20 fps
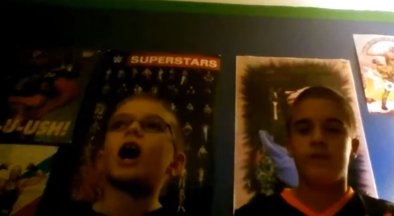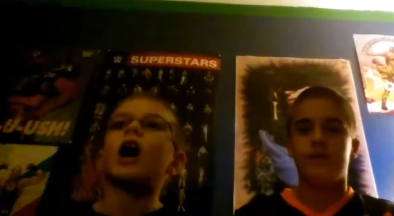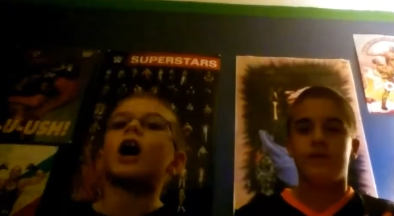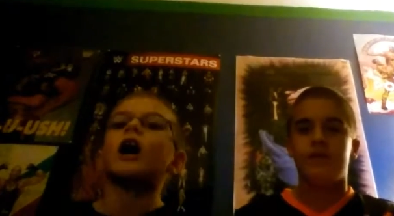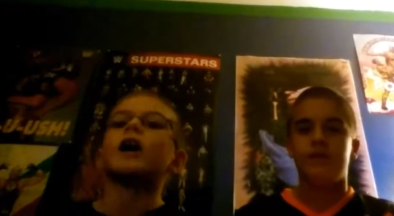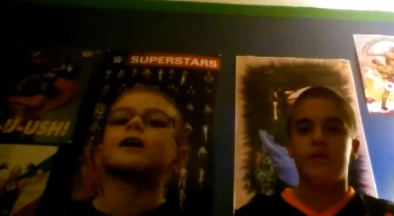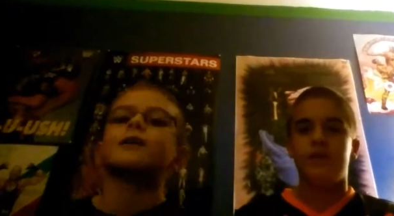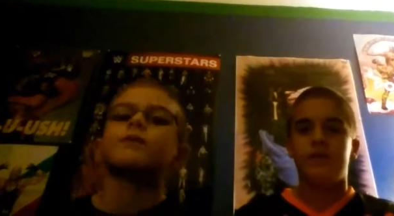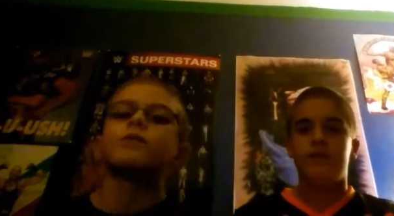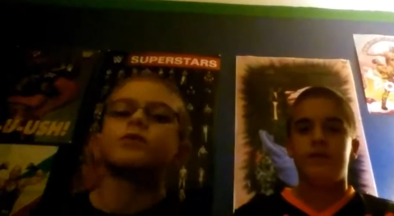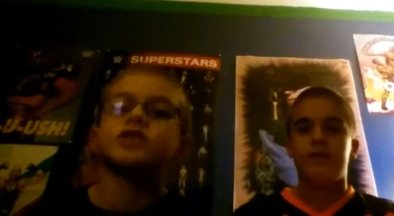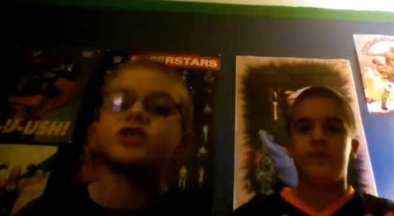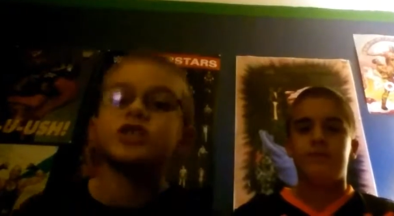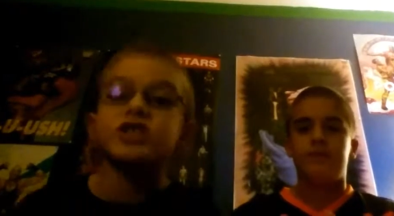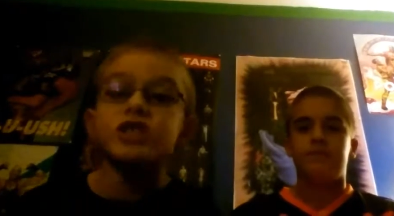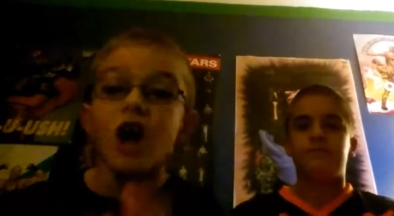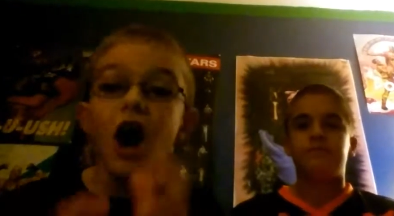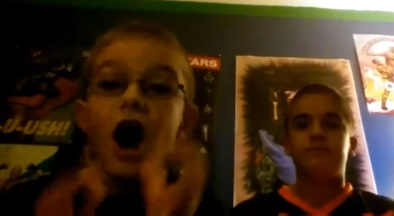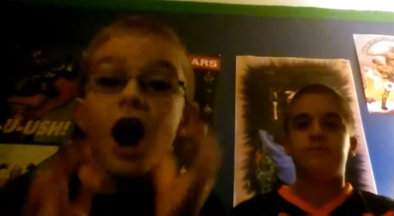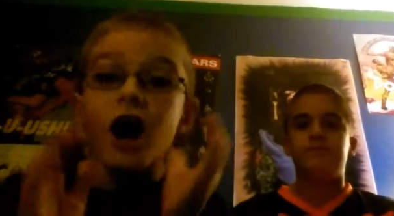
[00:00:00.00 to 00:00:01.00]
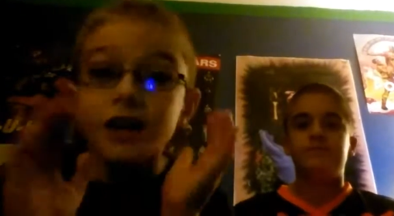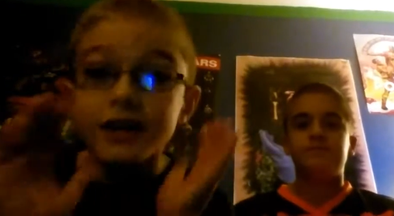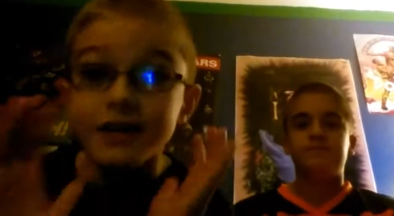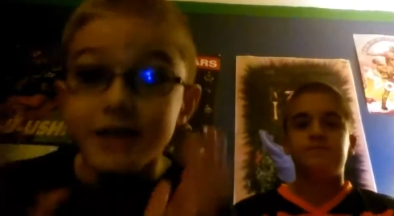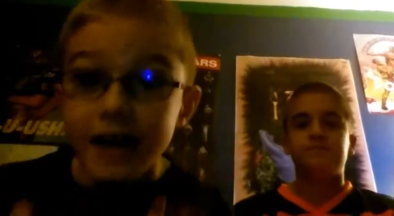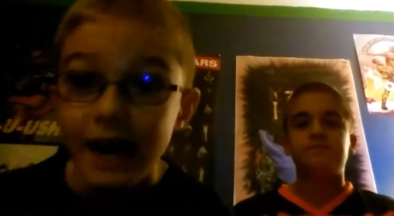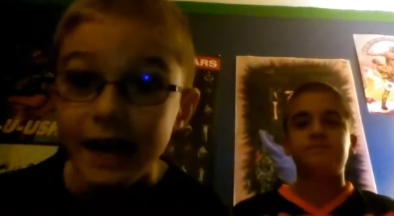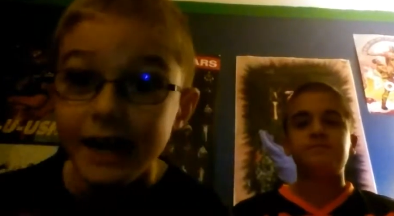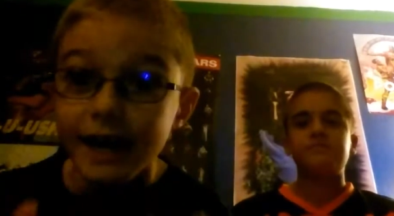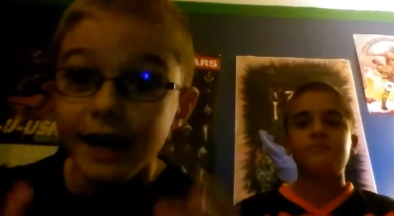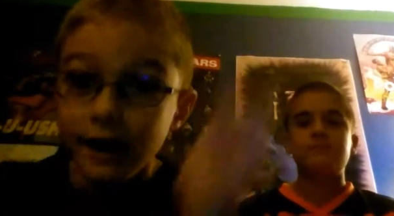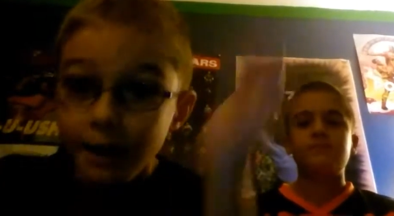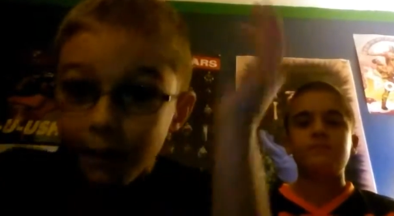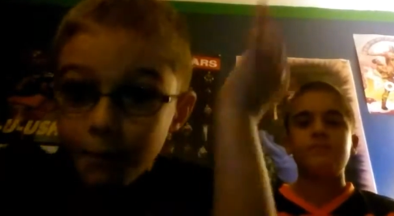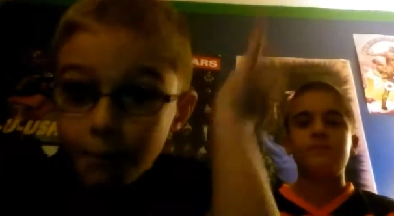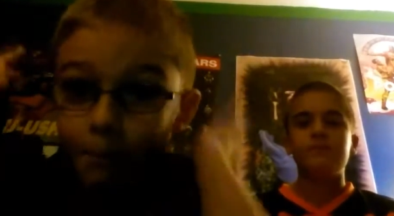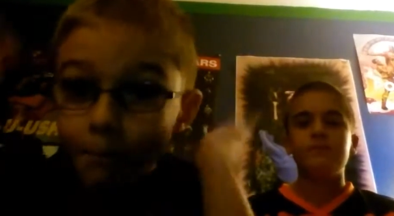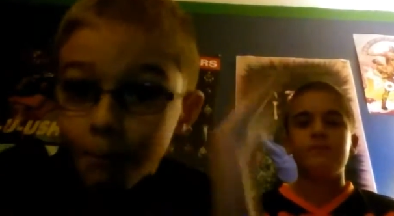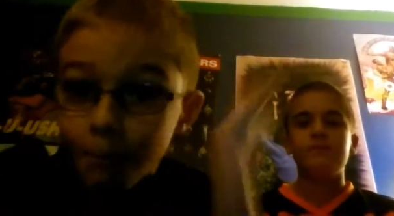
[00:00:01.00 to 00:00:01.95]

Speaker 1: I was not getting